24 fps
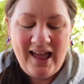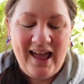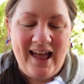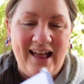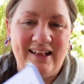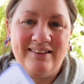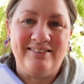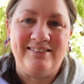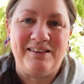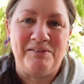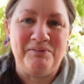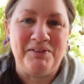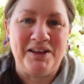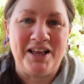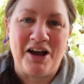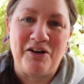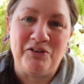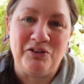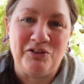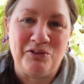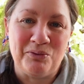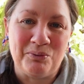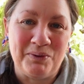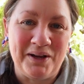And something I
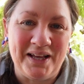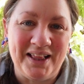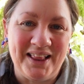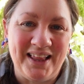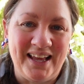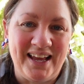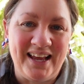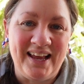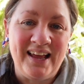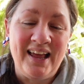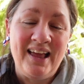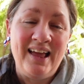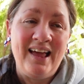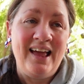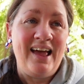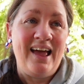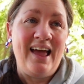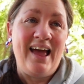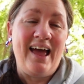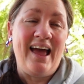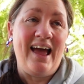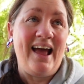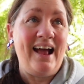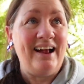was really
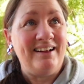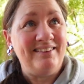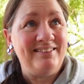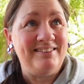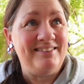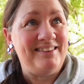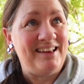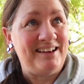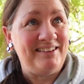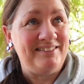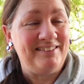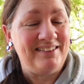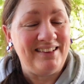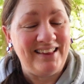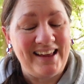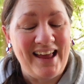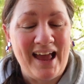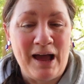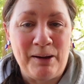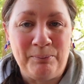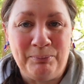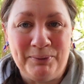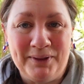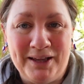accidentally
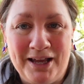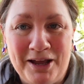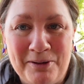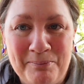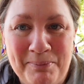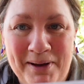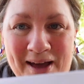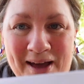happy